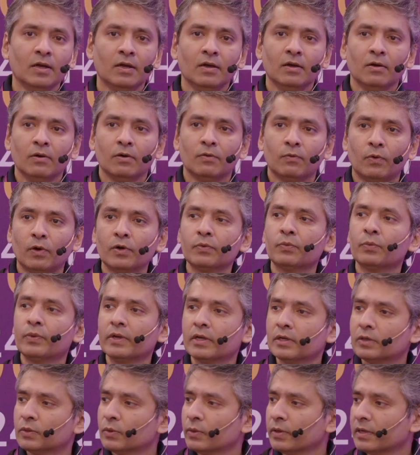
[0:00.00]
what we are
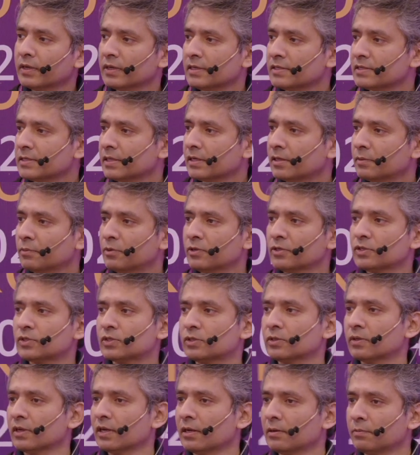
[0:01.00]
doing as AWS to
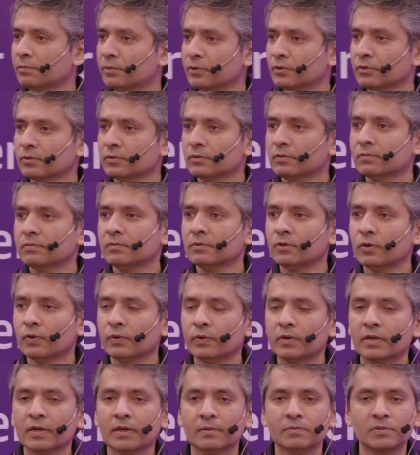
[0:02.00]
help you
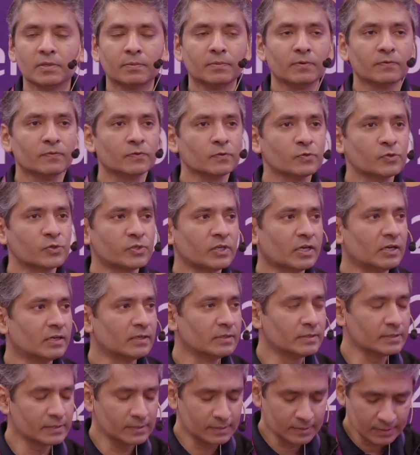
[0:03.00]
overcome some of those
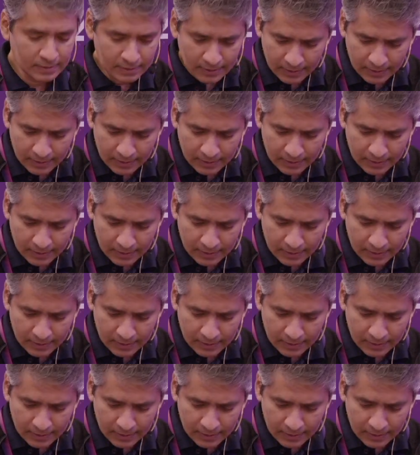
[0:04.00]
challenges.